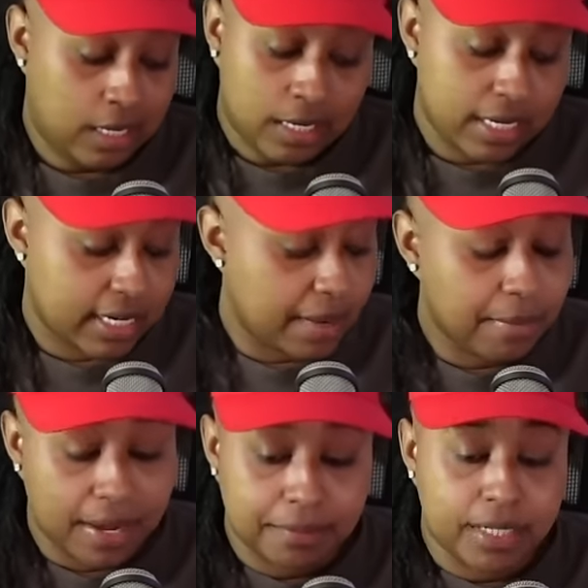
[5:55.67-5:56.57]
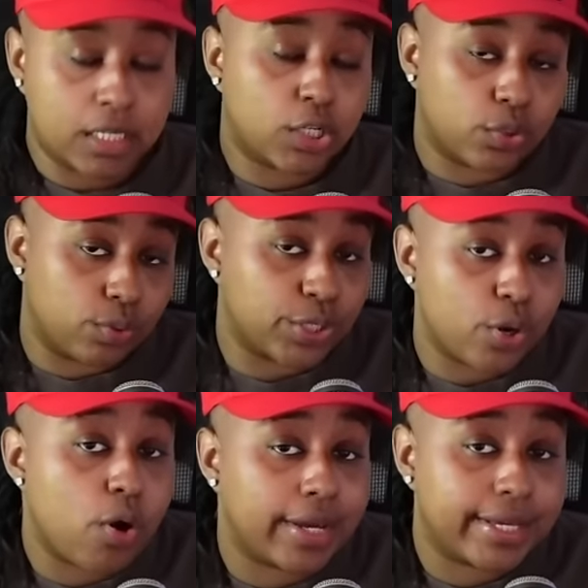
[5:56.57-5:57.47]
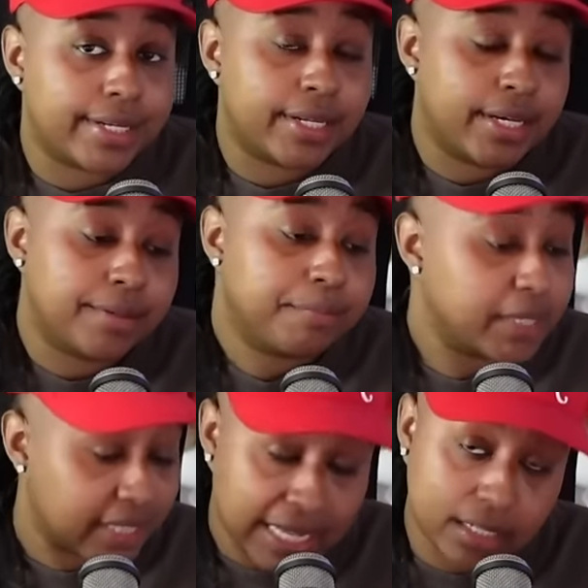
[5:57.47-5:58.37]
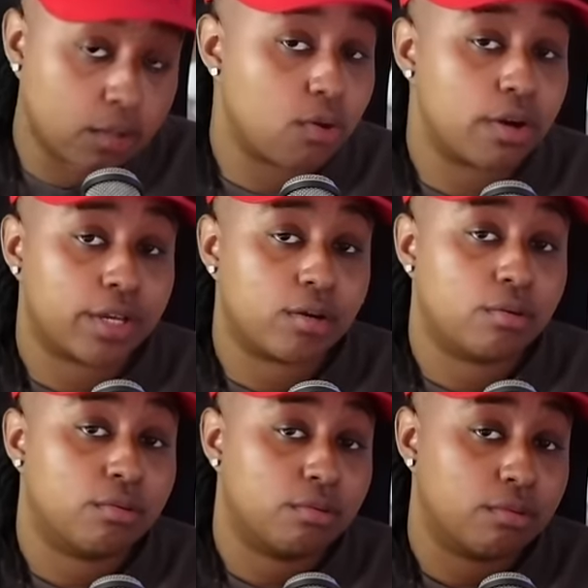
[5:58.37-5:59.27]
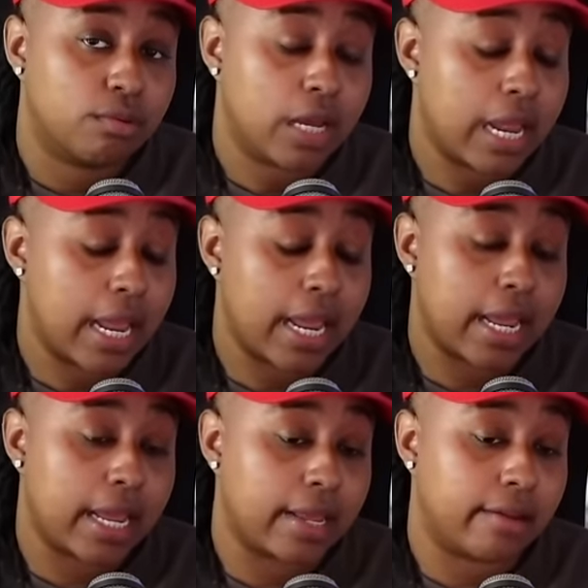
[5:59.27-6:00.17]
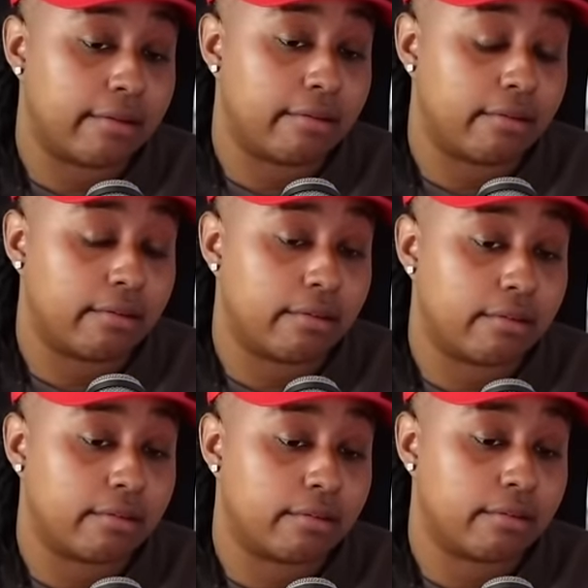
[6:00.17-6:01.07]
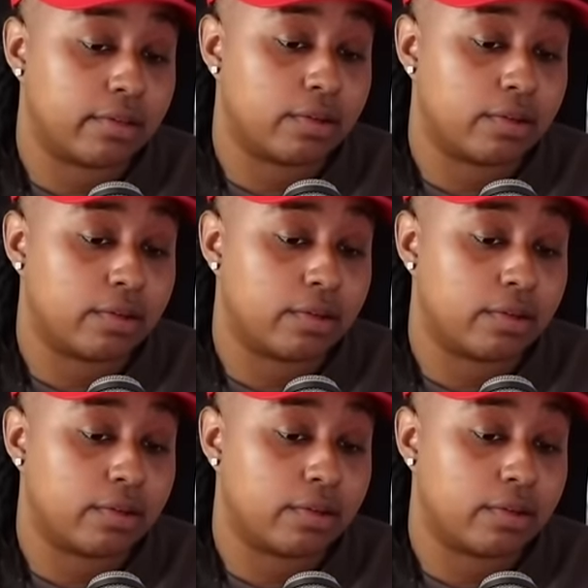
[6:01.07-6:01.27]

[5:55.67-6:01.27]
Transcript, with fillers: and they might be a little annoying, but they loyal and you